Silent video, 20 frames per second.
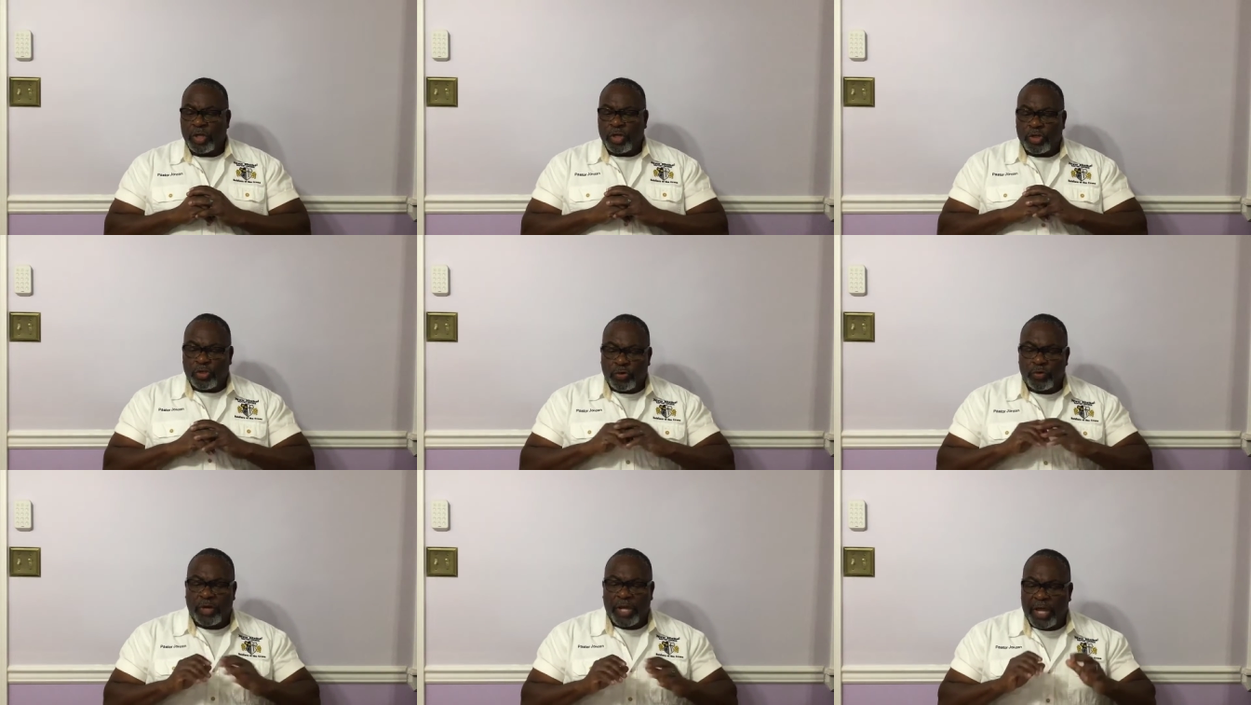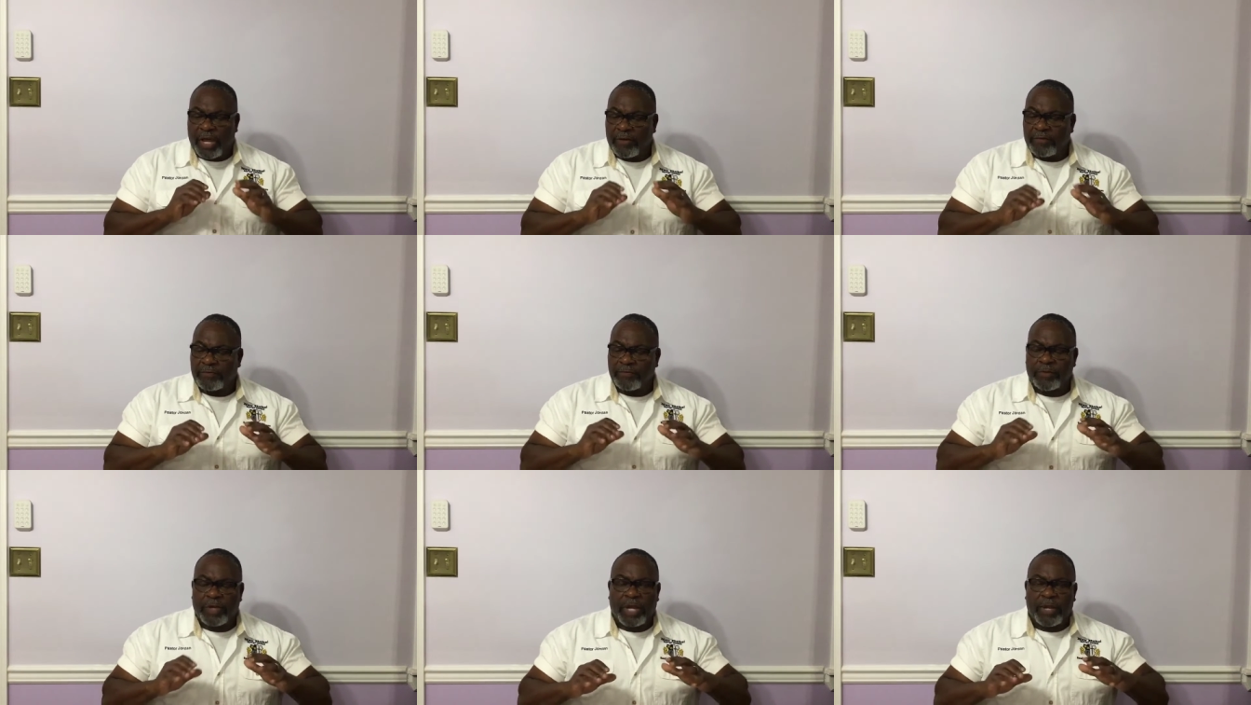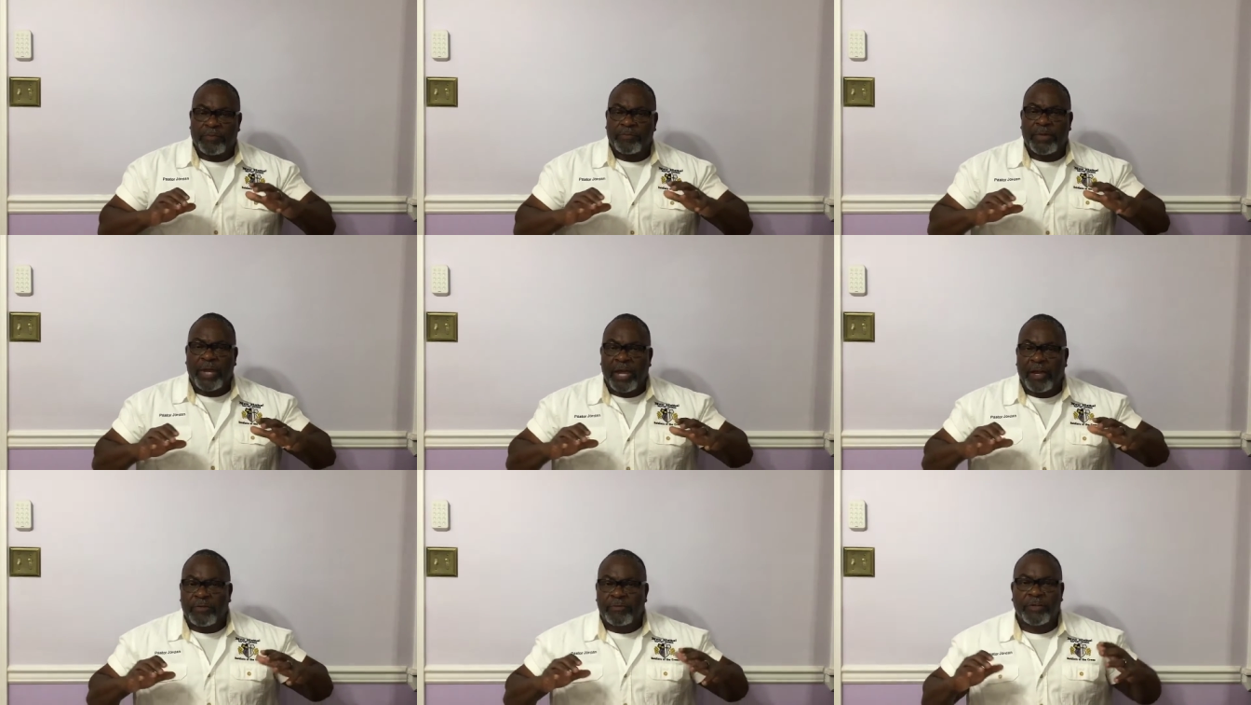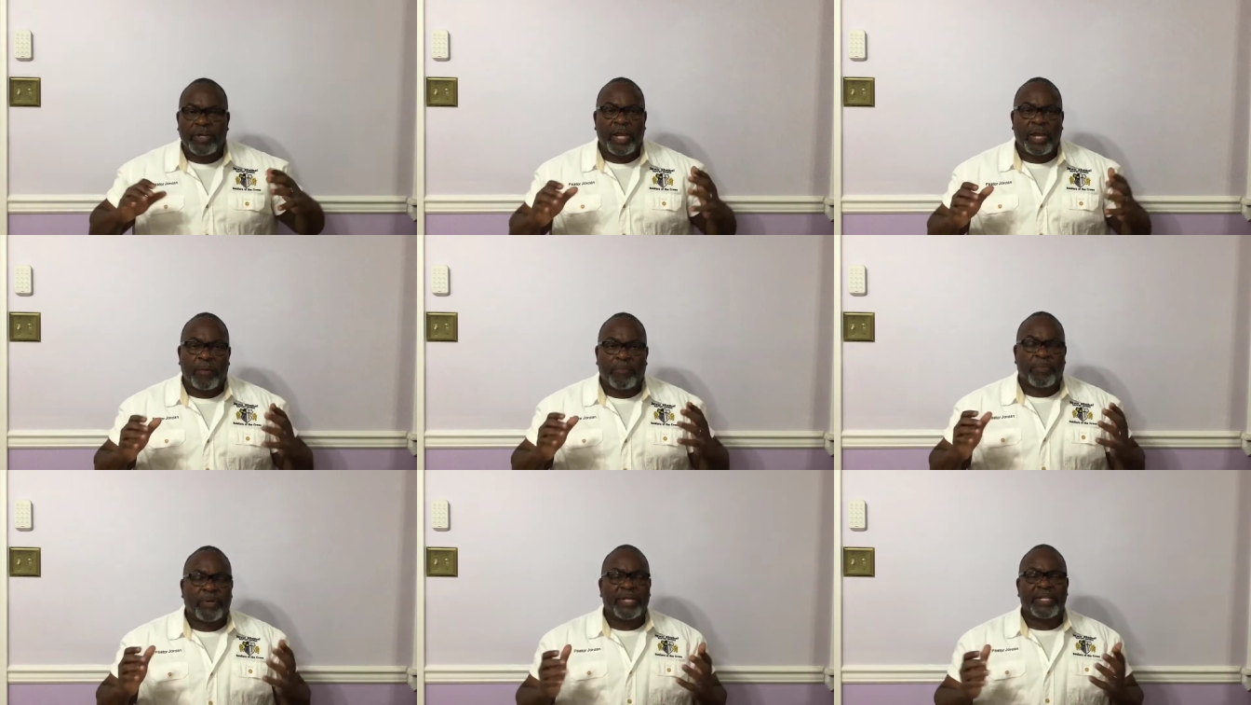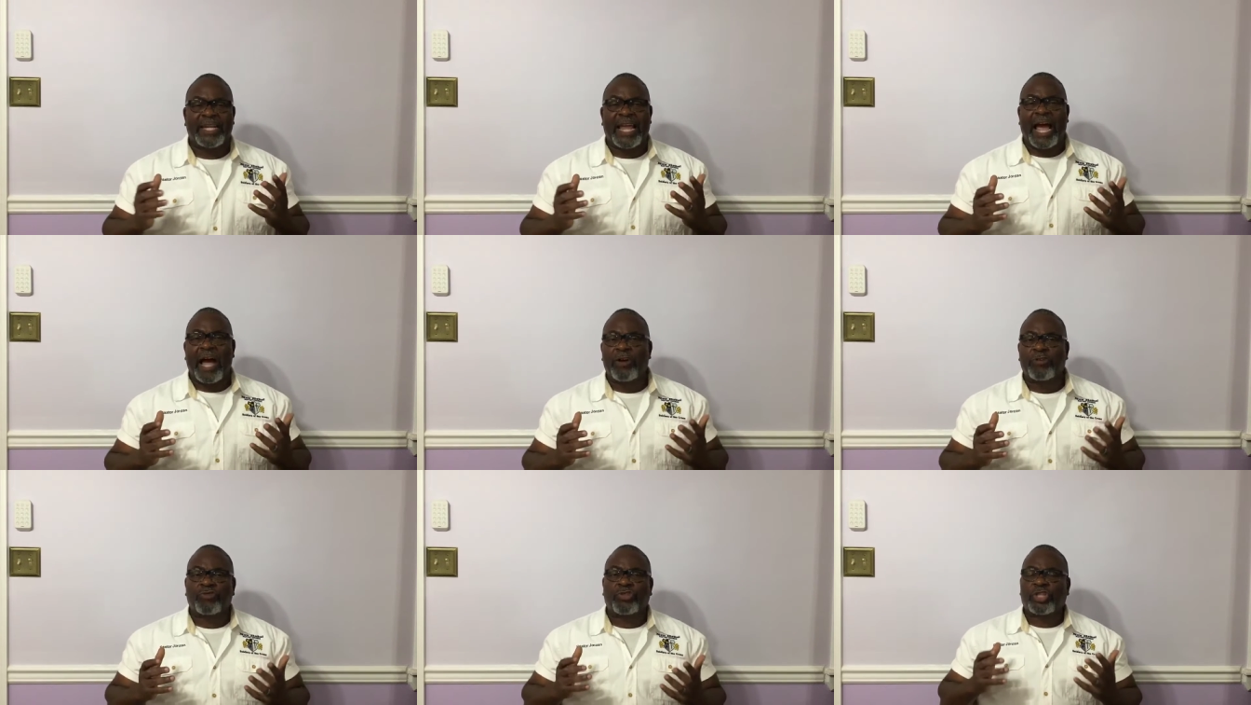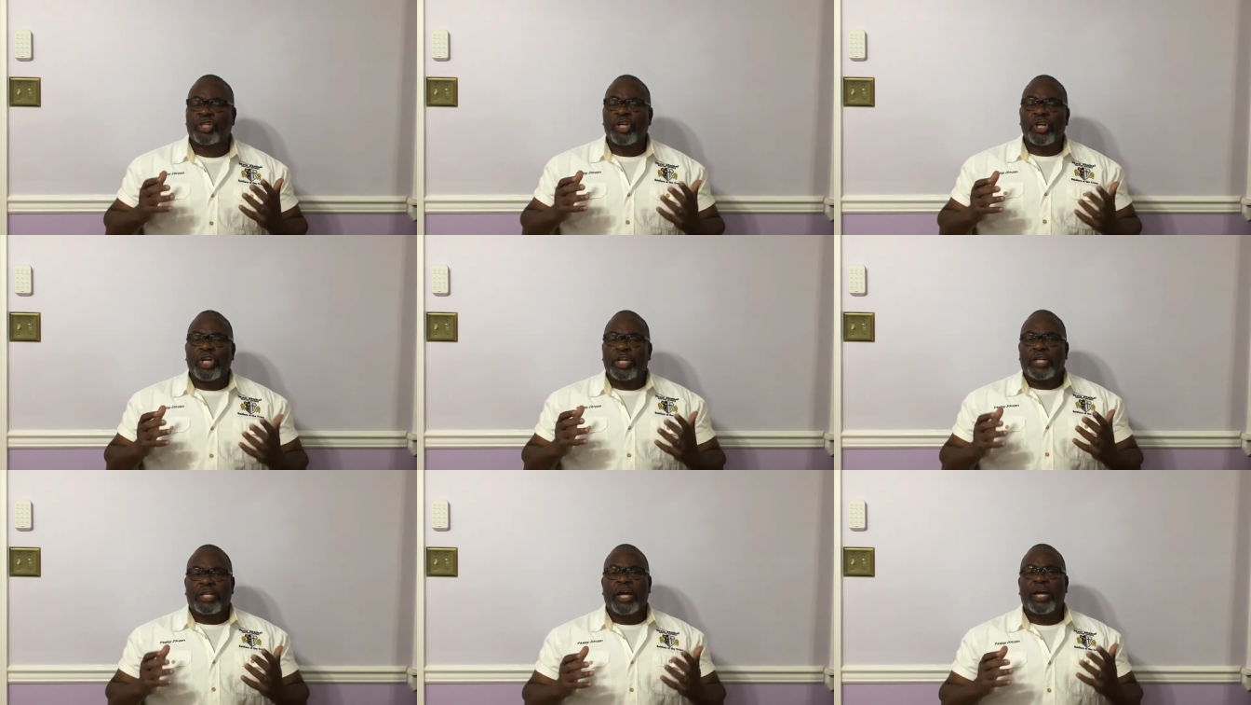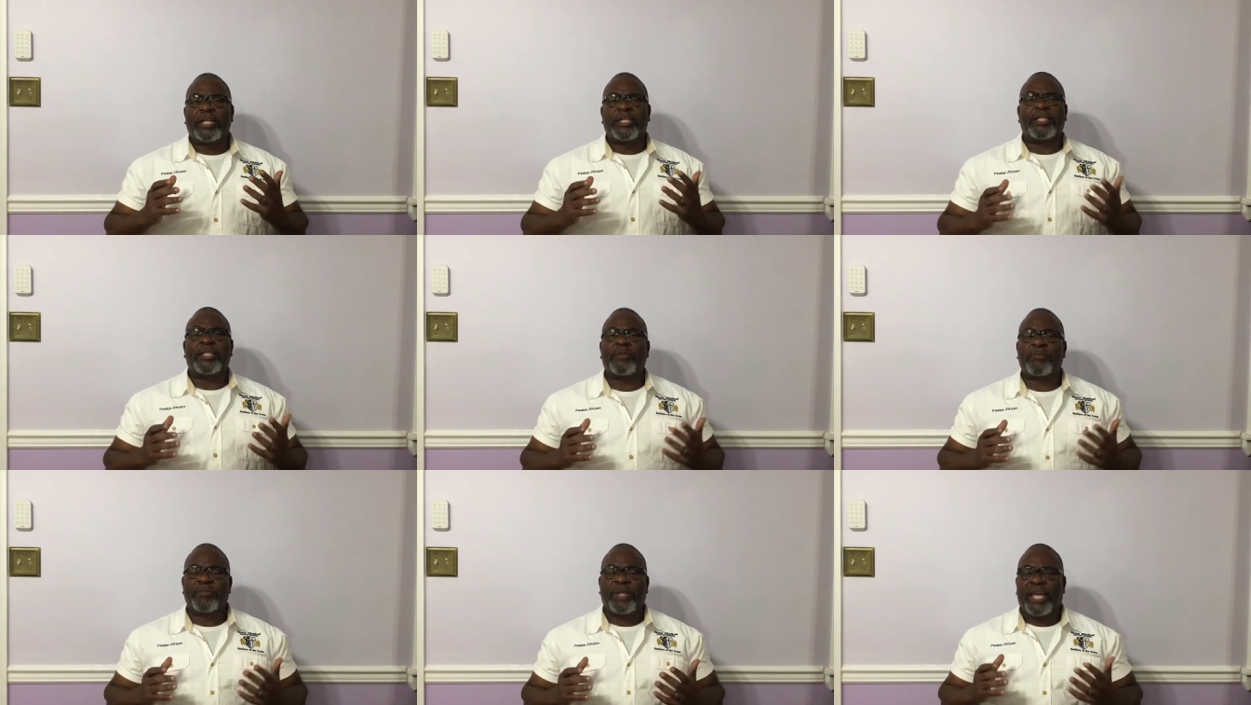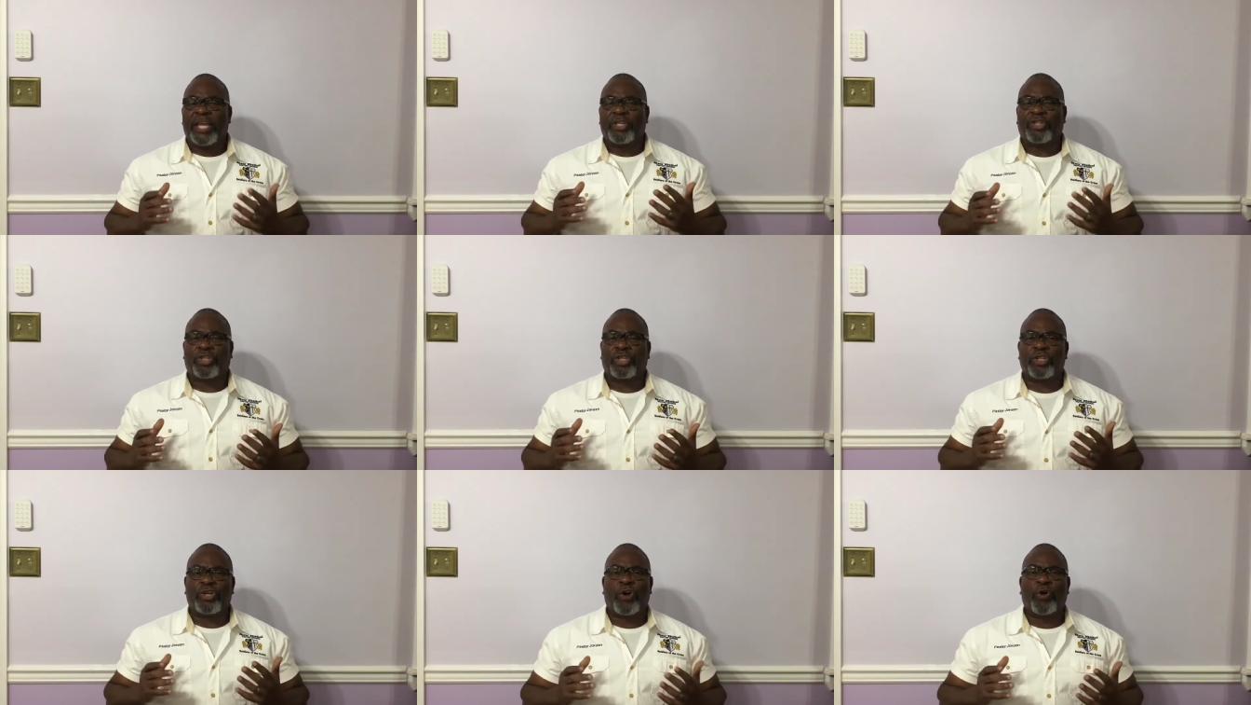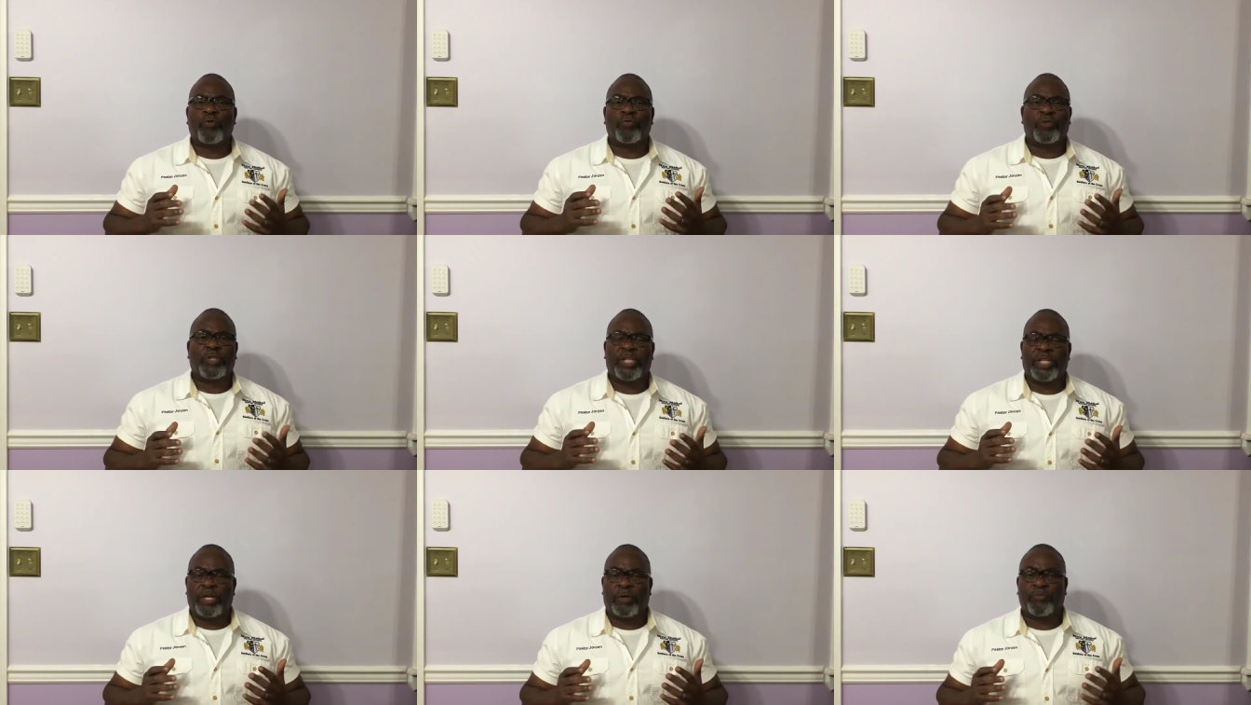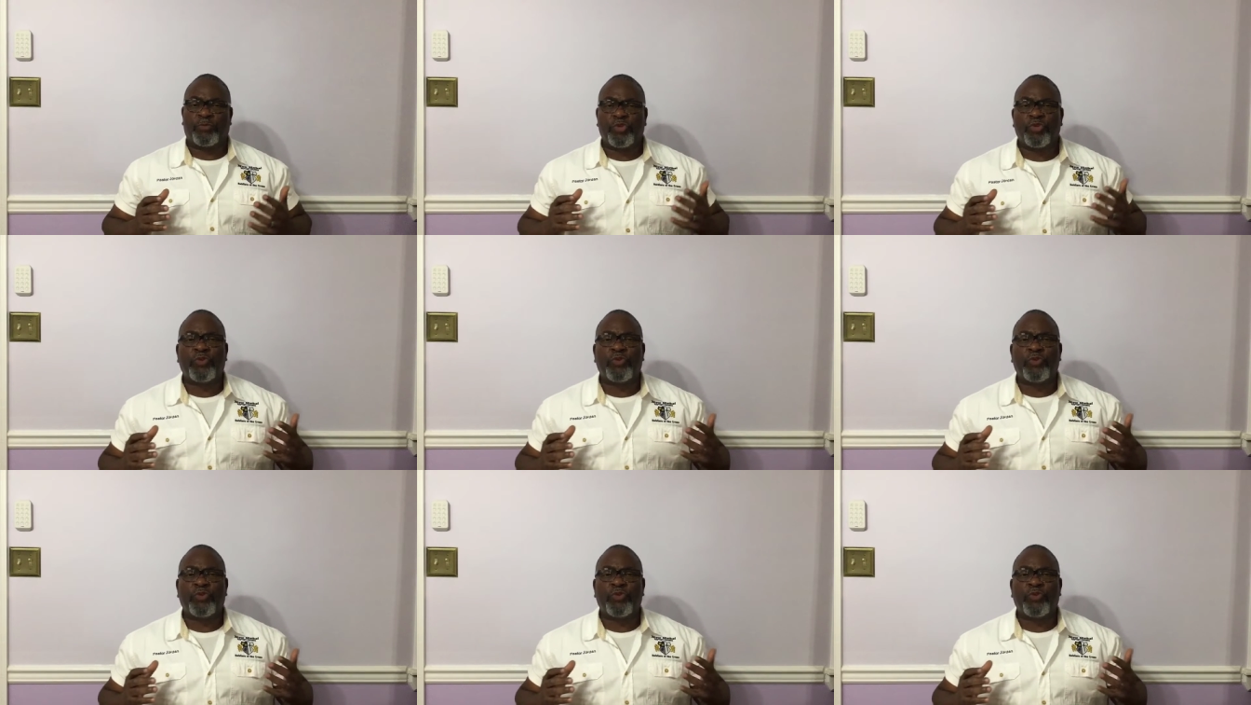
You have, have, have, have pronounced condemnation on them.